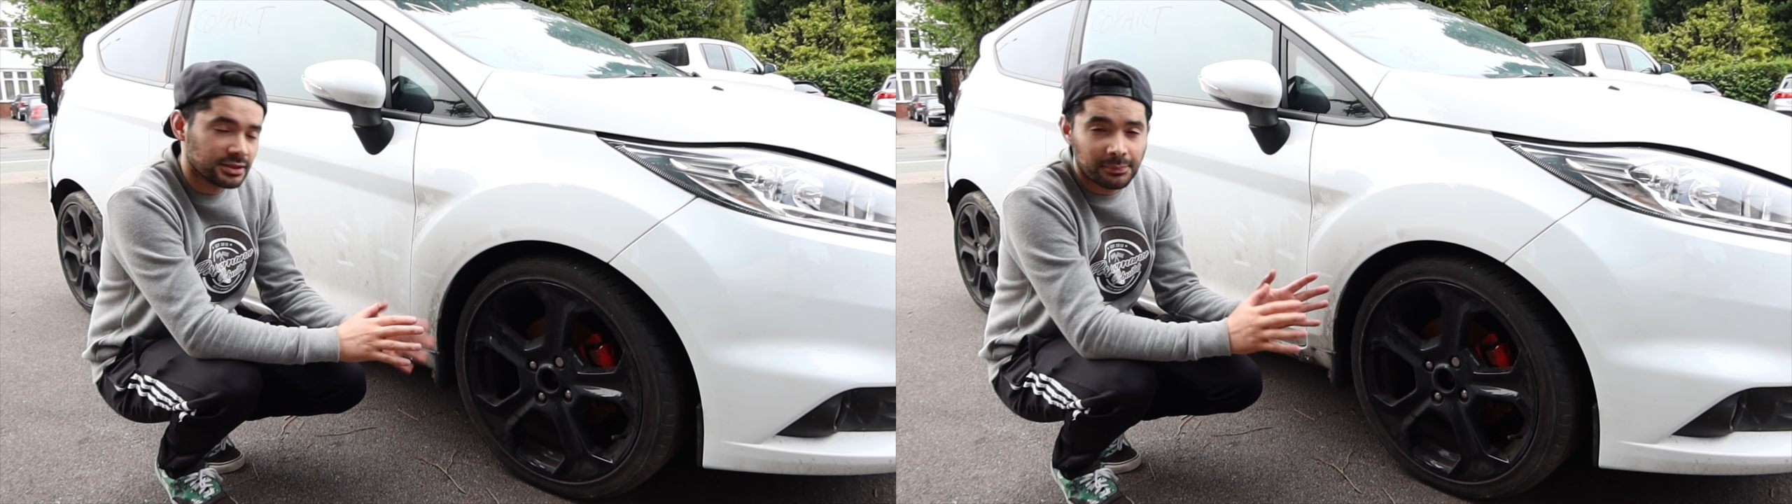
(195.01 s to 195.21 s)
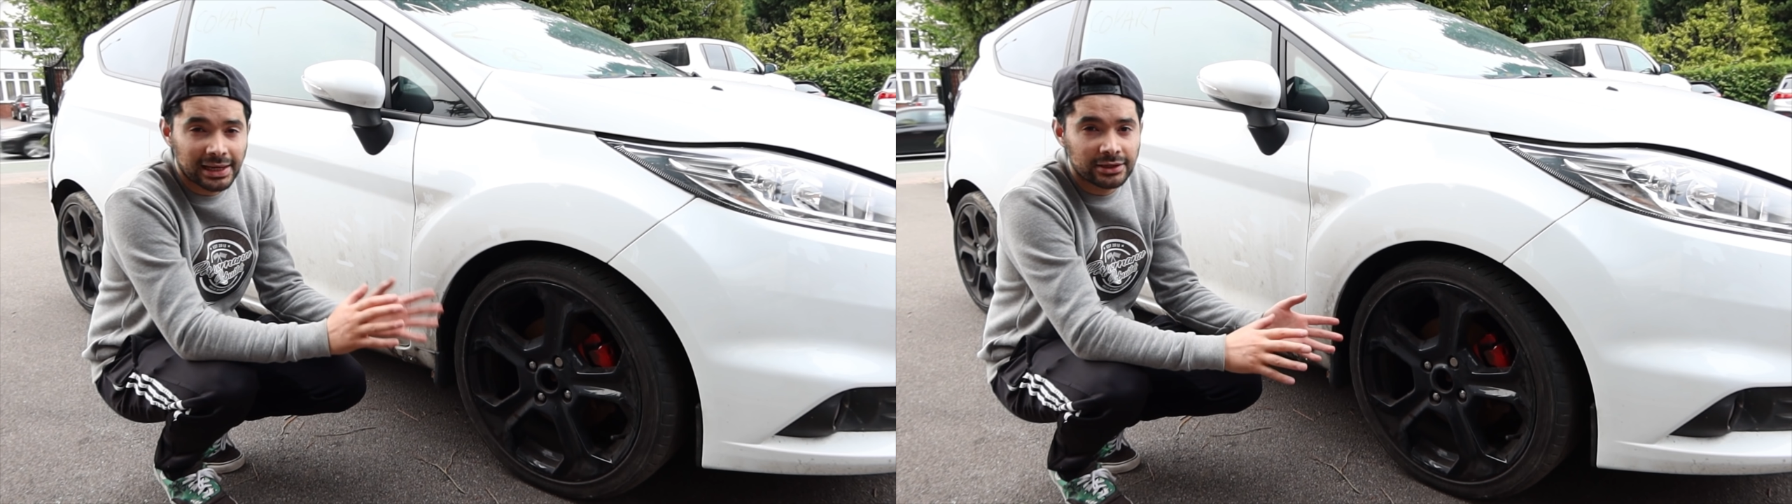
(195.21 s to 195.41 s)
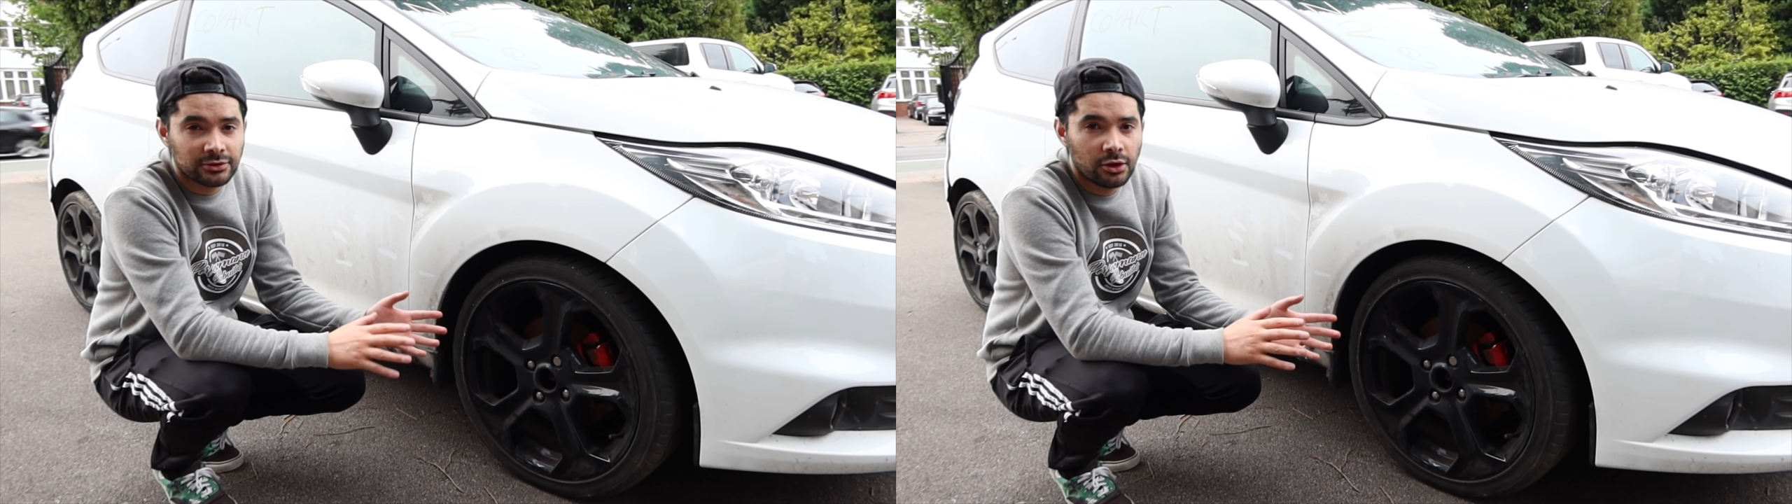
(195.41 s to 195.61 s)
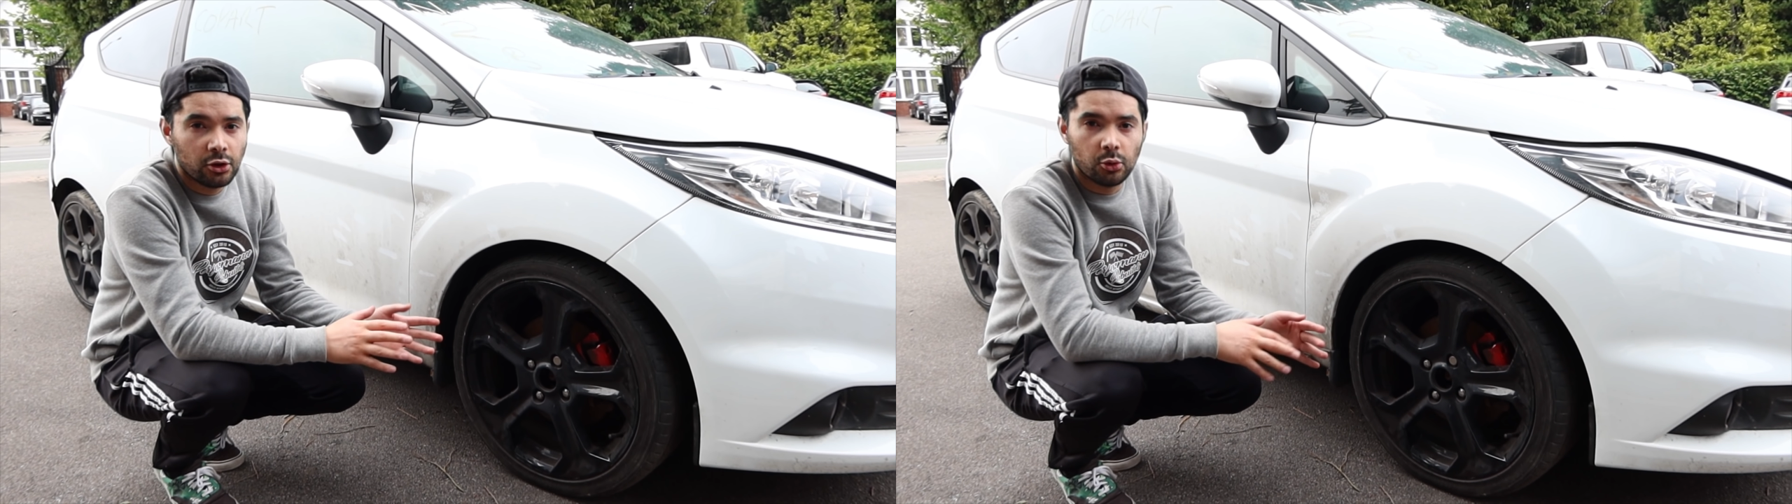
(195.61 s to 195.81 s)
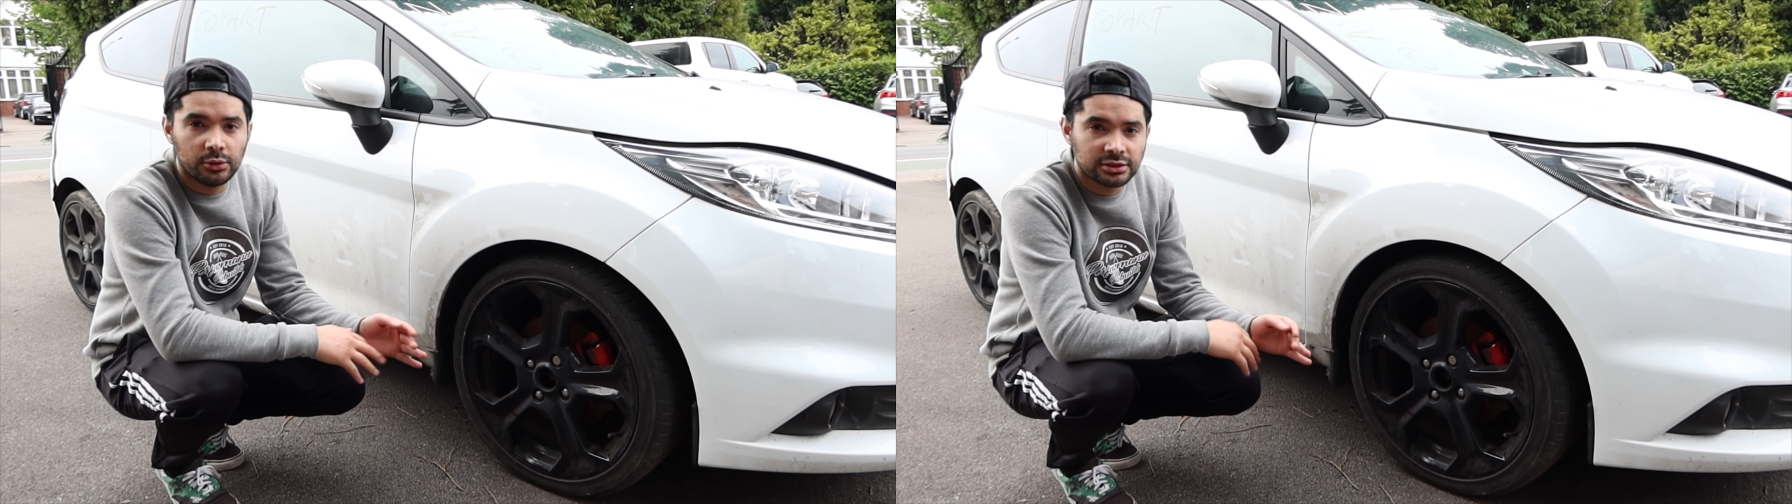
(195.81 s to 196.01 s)
Is it black
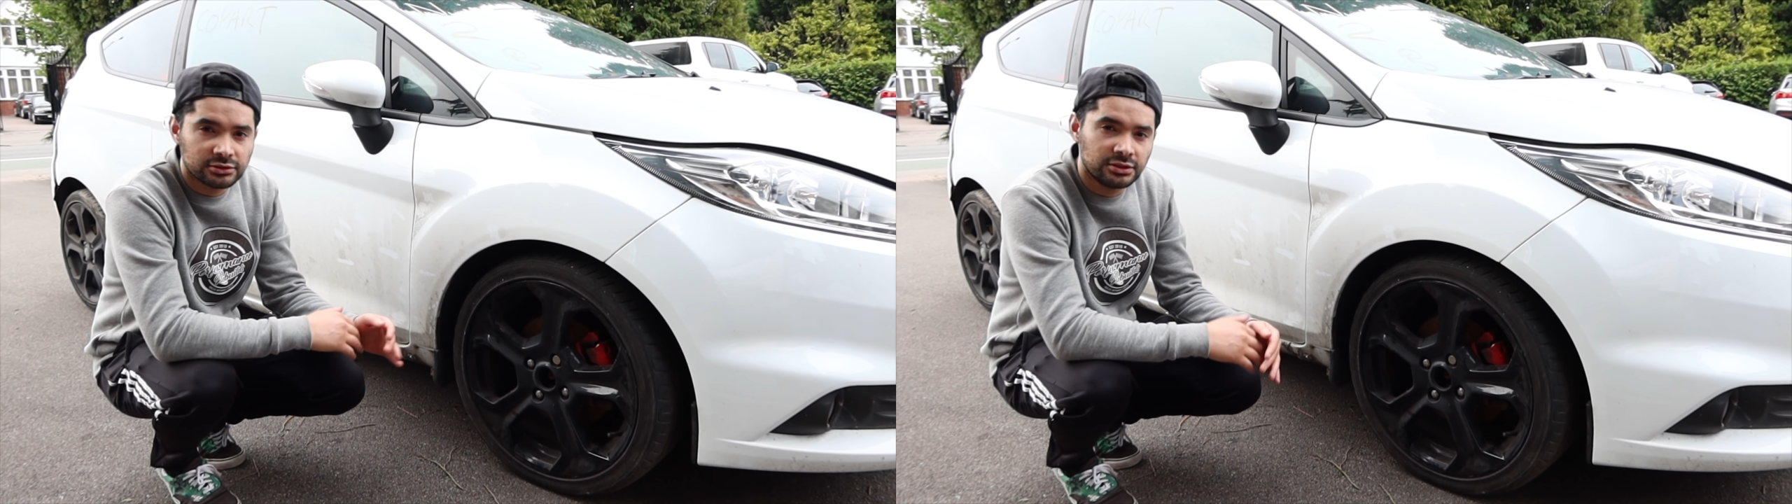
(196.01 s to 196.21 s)
or is it